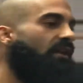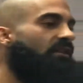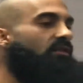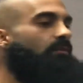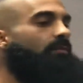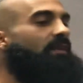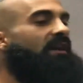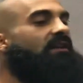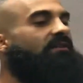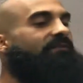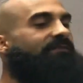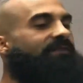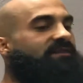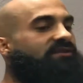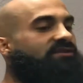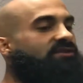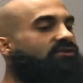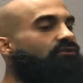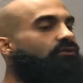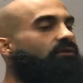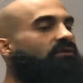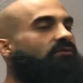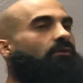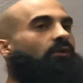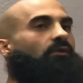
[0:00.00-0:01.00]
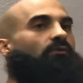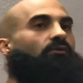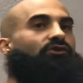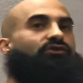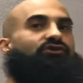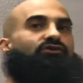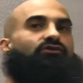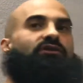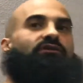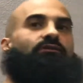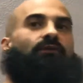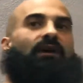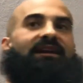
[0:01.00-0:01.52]
The benefit to doing what we're
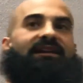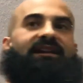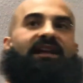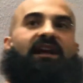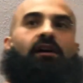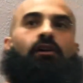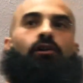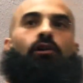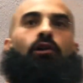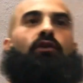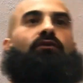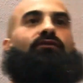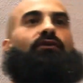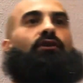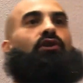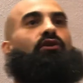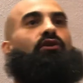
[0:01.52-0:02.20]
doing right now over